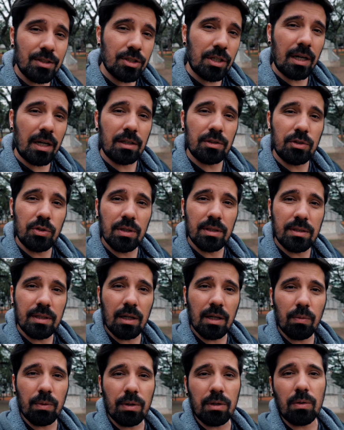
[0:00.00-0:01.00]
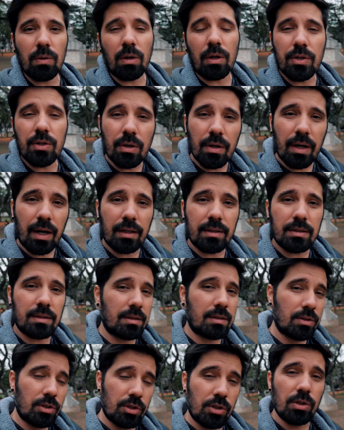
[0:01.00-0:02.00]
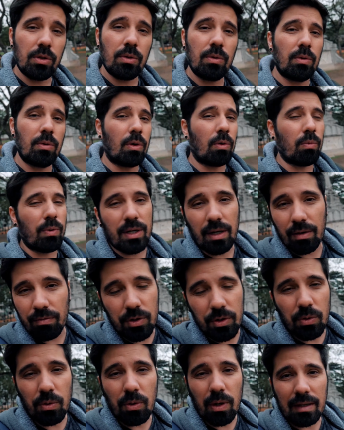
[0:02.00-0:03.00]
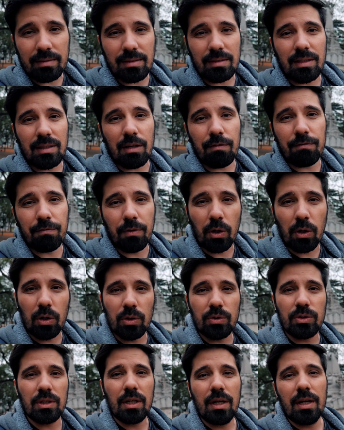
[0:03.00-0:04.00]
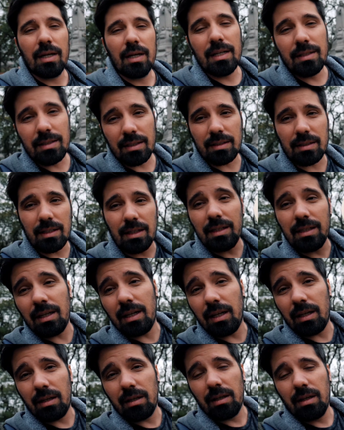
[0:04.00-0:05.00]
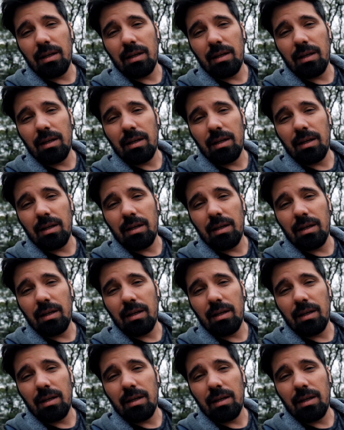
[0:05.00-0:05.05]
challenge you to take with you on your next shoot or whenever you go out to take photos is a CD.